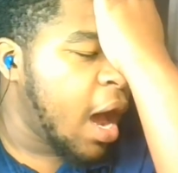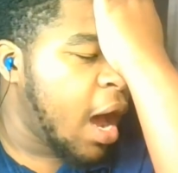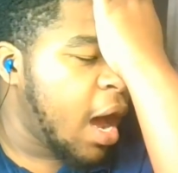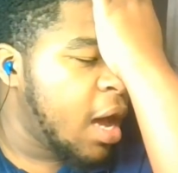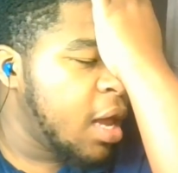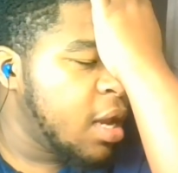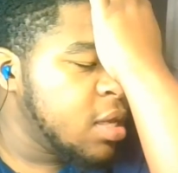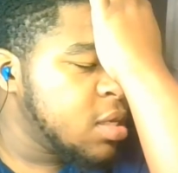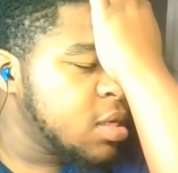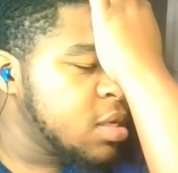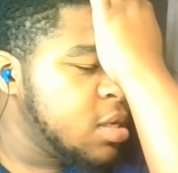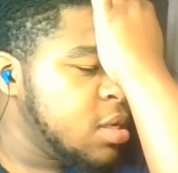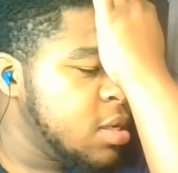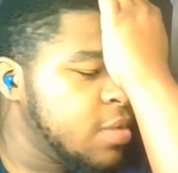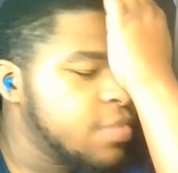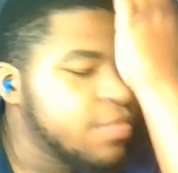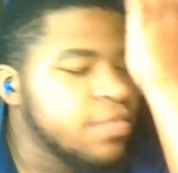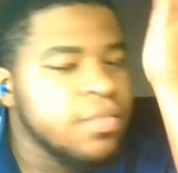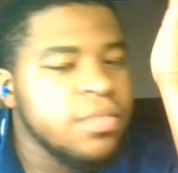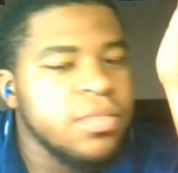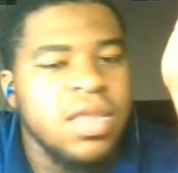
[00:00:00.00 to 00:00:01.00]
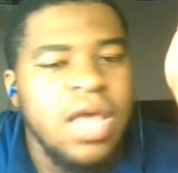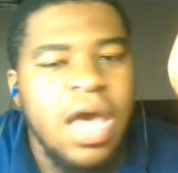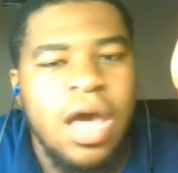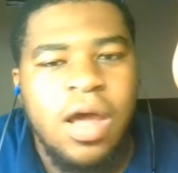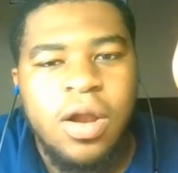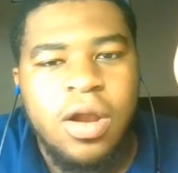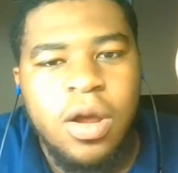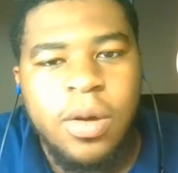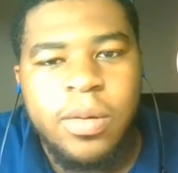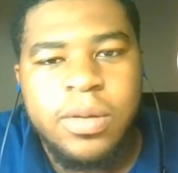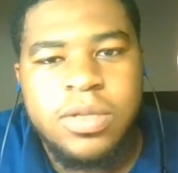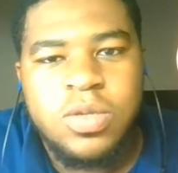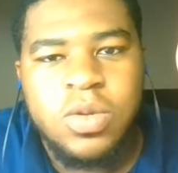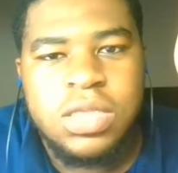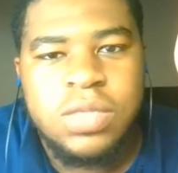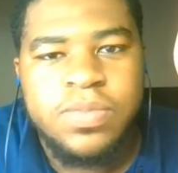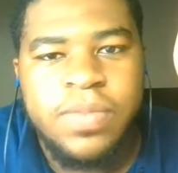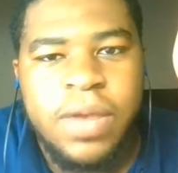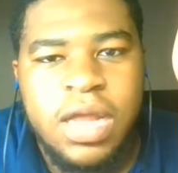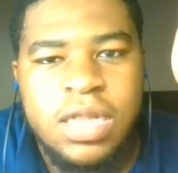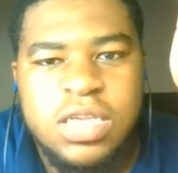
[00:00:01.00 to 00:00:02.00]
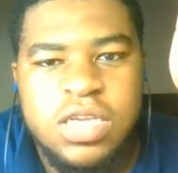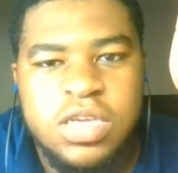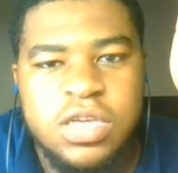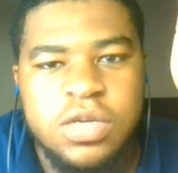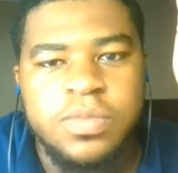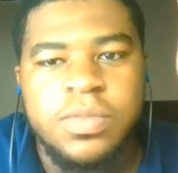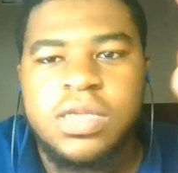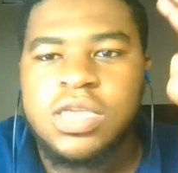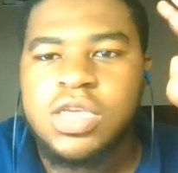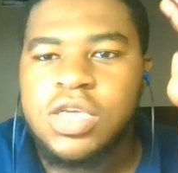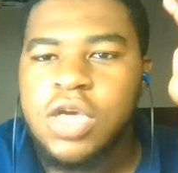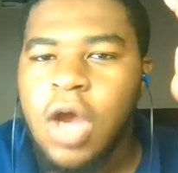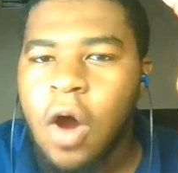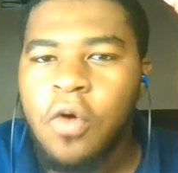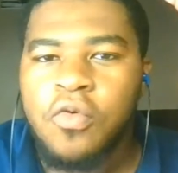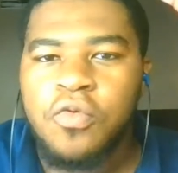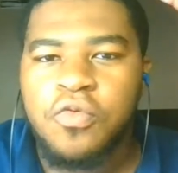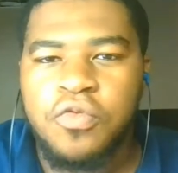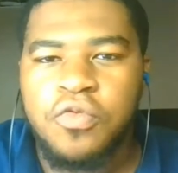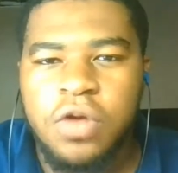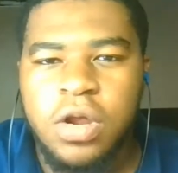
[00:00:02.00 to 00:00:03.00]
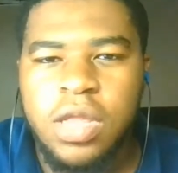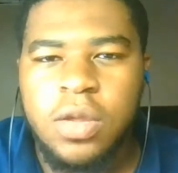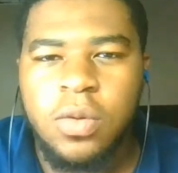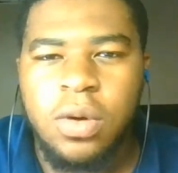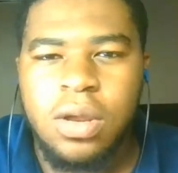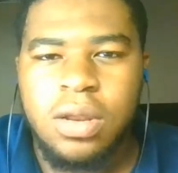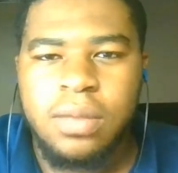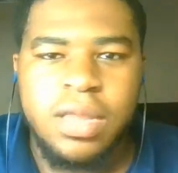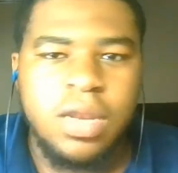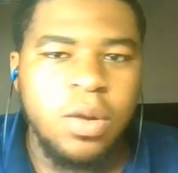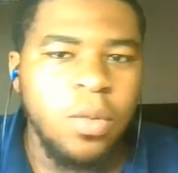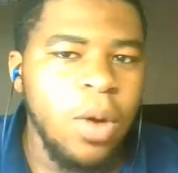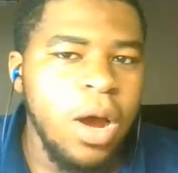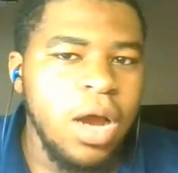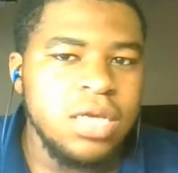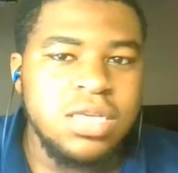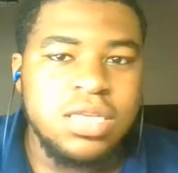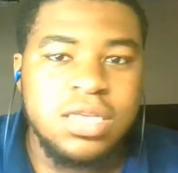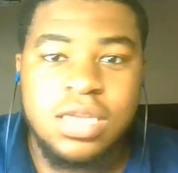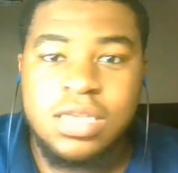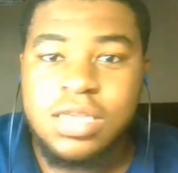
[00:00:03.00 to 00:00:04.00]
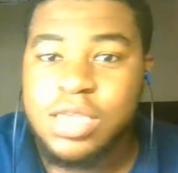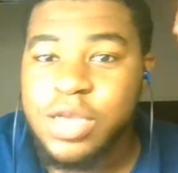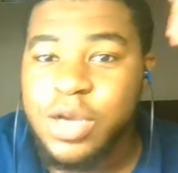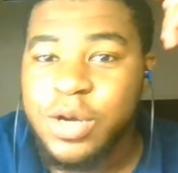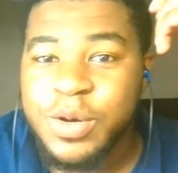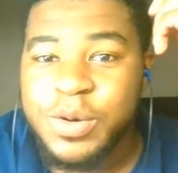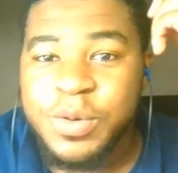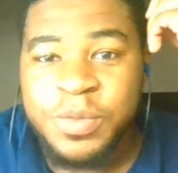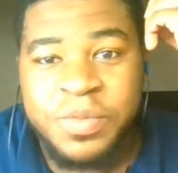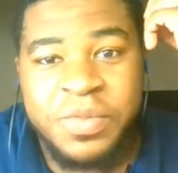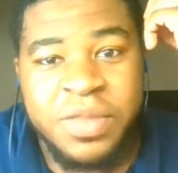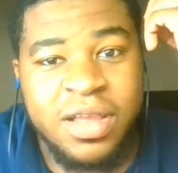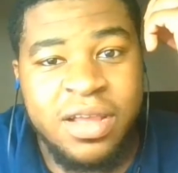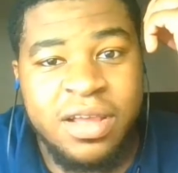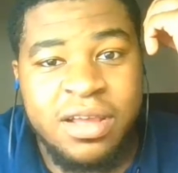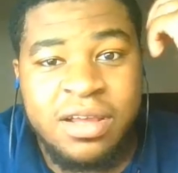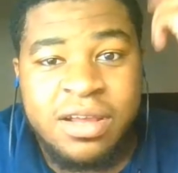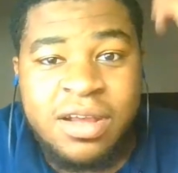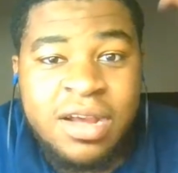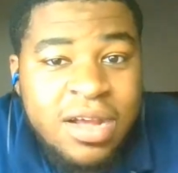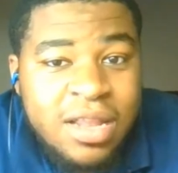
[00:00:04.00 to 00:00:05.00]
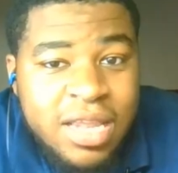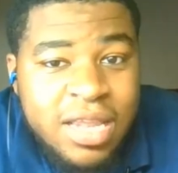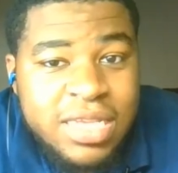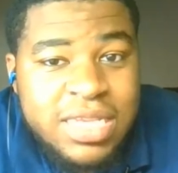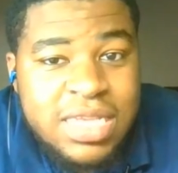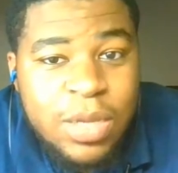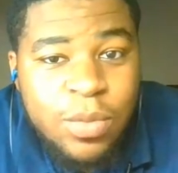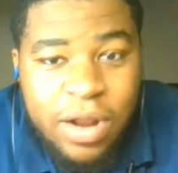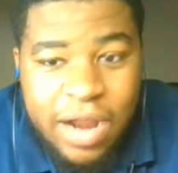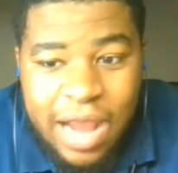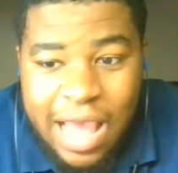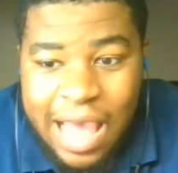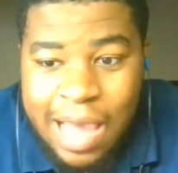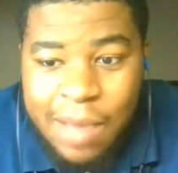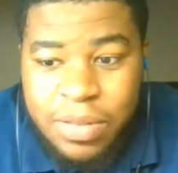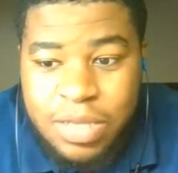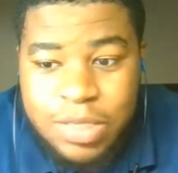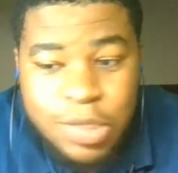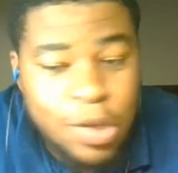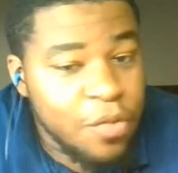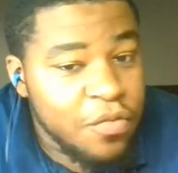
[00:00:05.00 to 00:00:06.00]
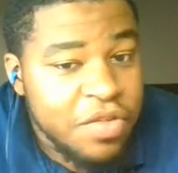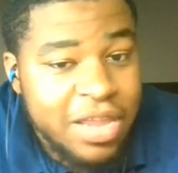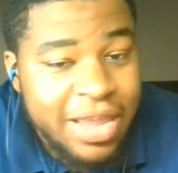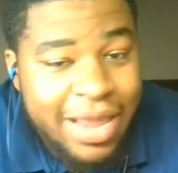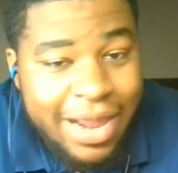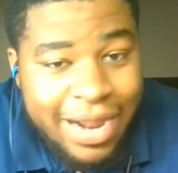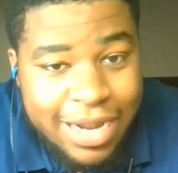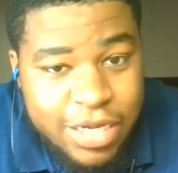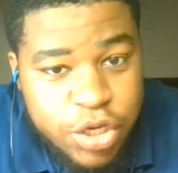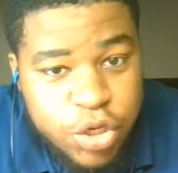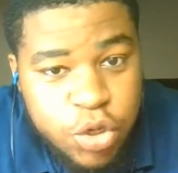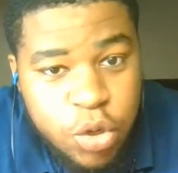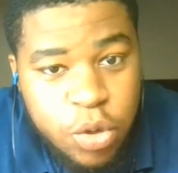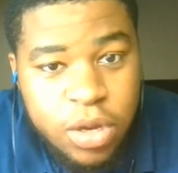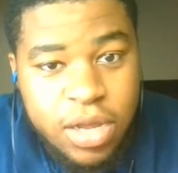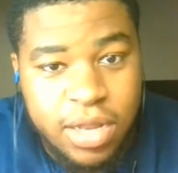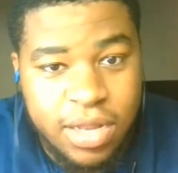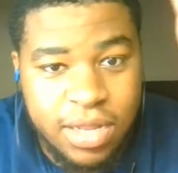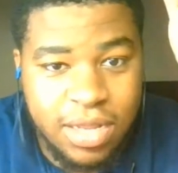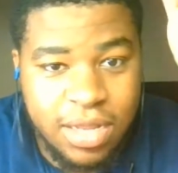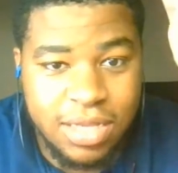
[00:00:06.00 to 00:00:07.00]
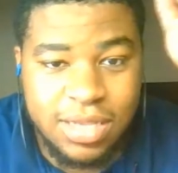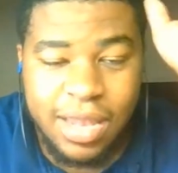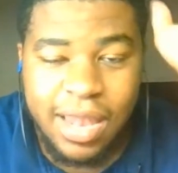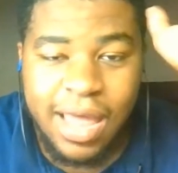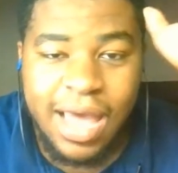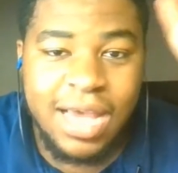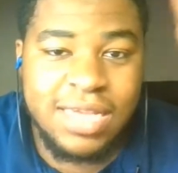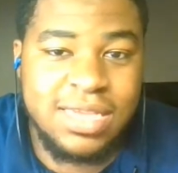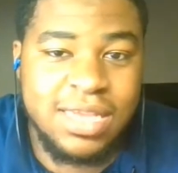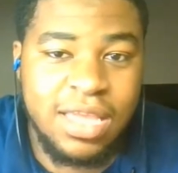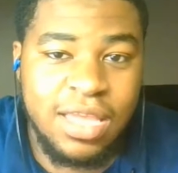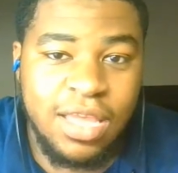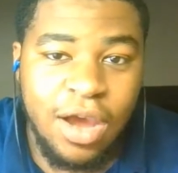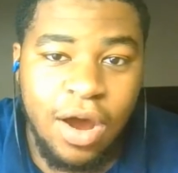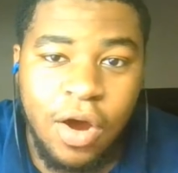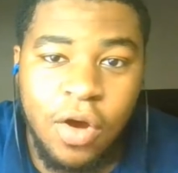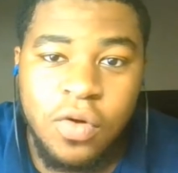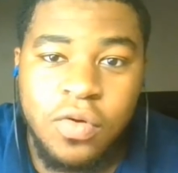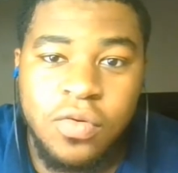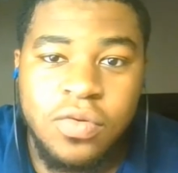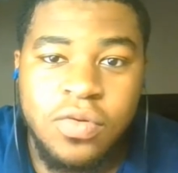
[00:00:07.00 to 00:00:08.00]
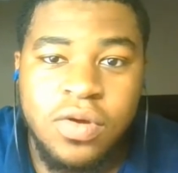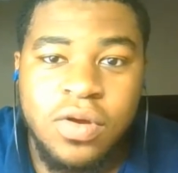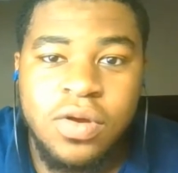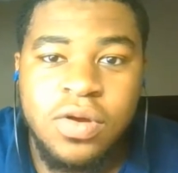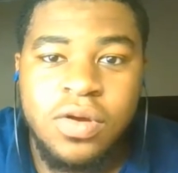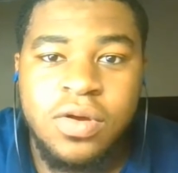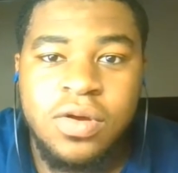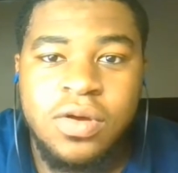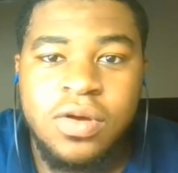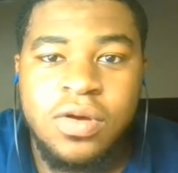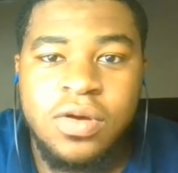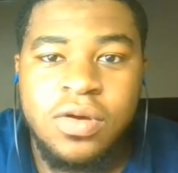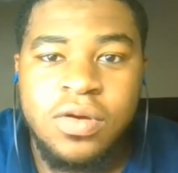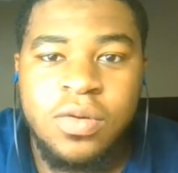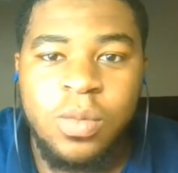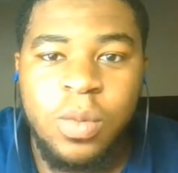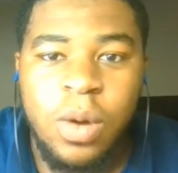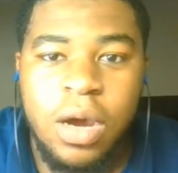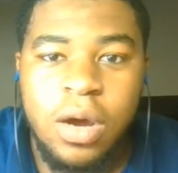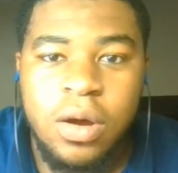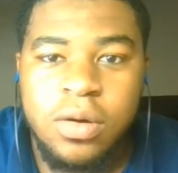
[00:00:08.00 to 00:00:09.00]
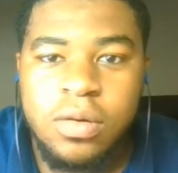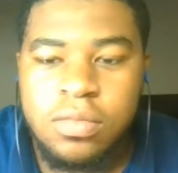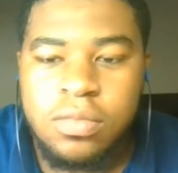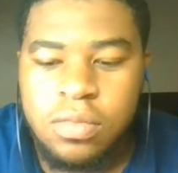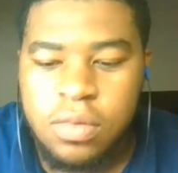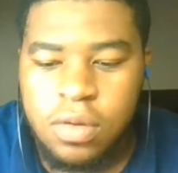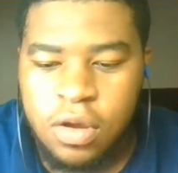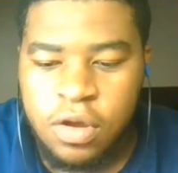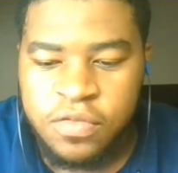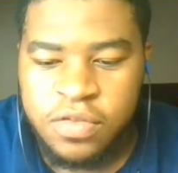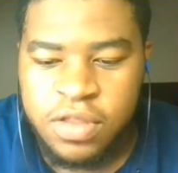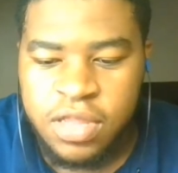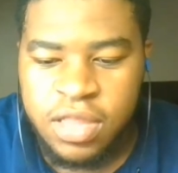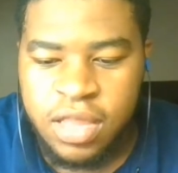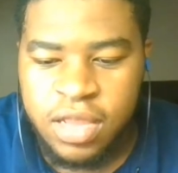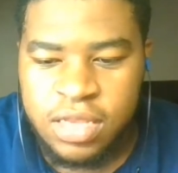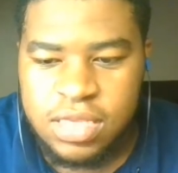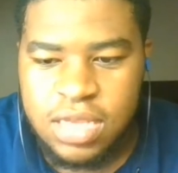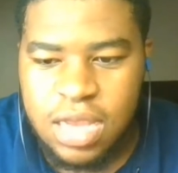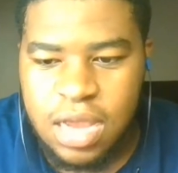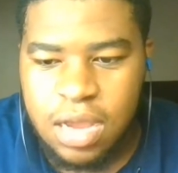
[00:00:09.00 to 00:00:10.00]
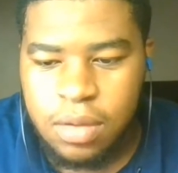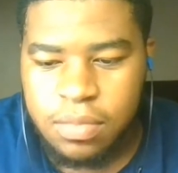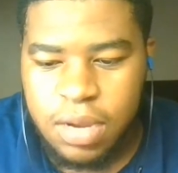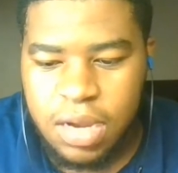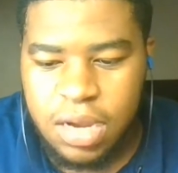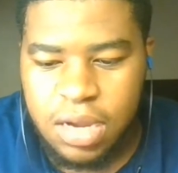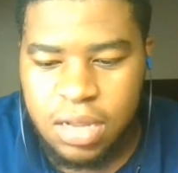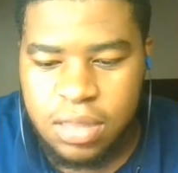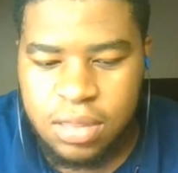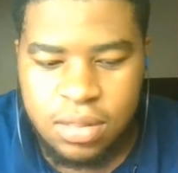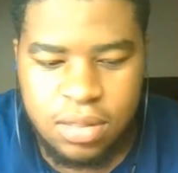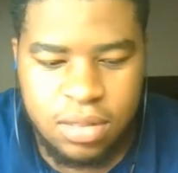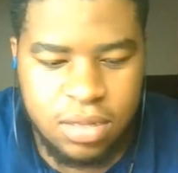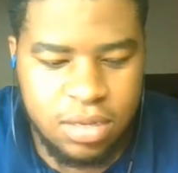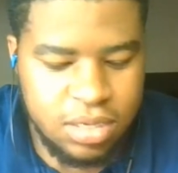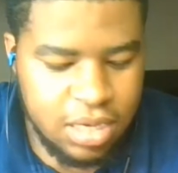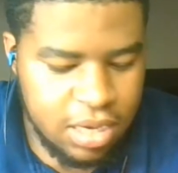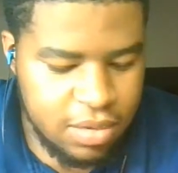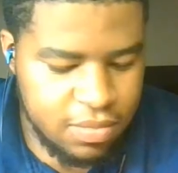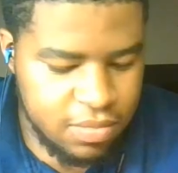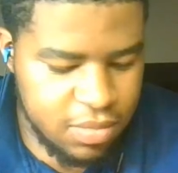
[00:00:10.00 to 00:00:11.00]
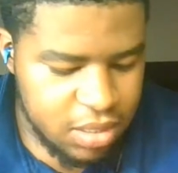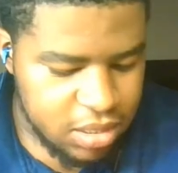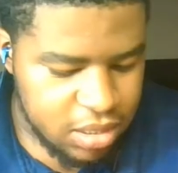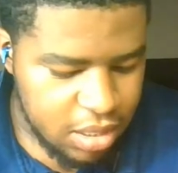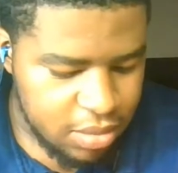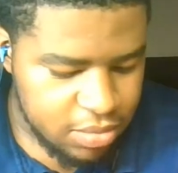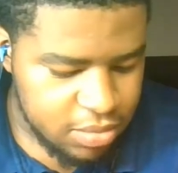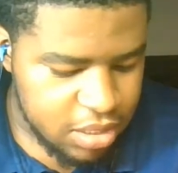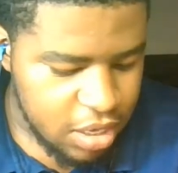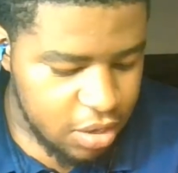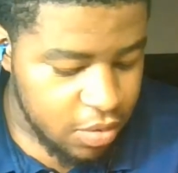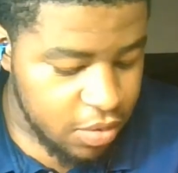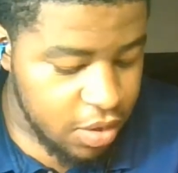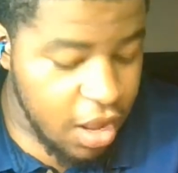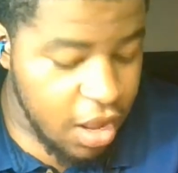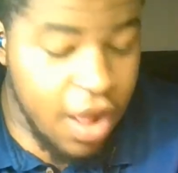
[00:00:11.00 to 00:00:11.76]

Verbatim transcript: Honestly, I don't know what to expect here, but y'all really wanted me to watch this, so let's see what happens. Hopefully I enjoy it, because the last thing y'all, well, hopefully it's out by the time this comes out.